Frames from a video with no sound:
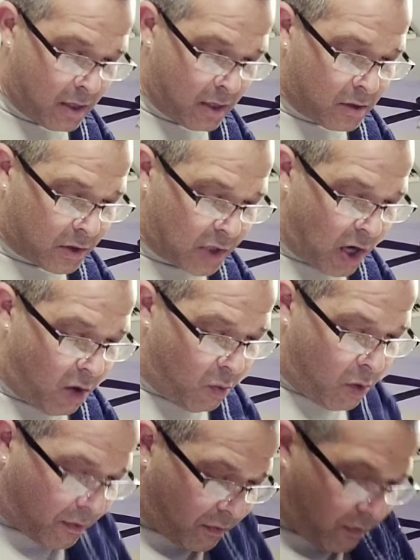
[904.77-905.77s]
So
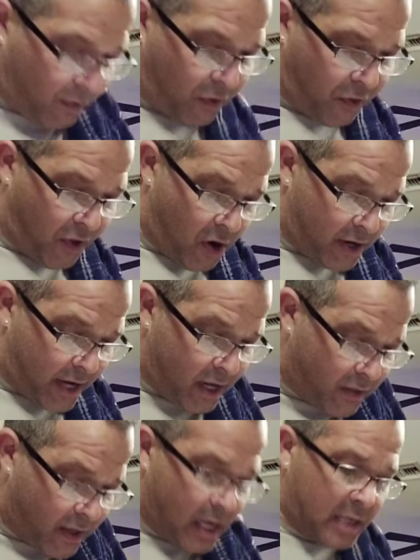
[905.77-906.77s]
we're
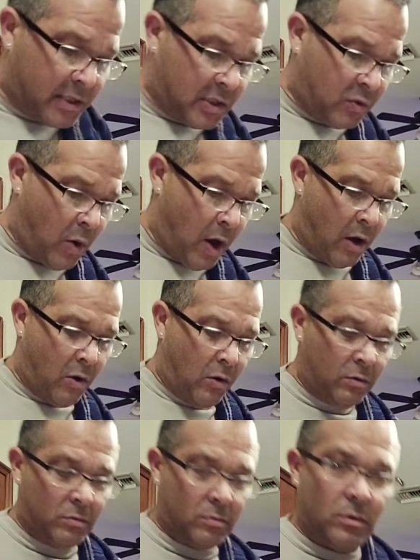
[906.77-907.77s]
thirding these as
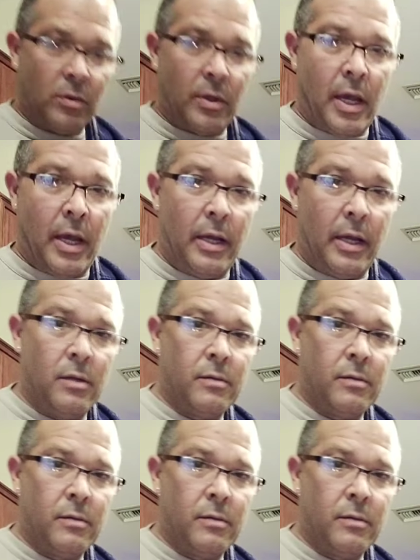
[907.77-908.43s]
well, okay?